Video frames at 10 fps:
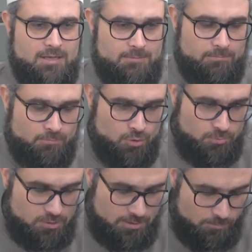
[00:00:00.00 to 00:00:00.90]

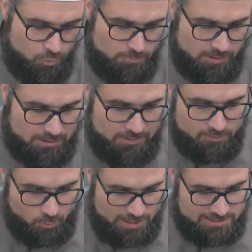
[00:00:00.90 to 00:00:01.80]
Muslim woman in the
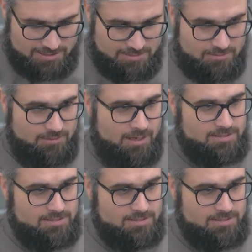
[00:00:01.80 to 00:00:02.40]
West, as a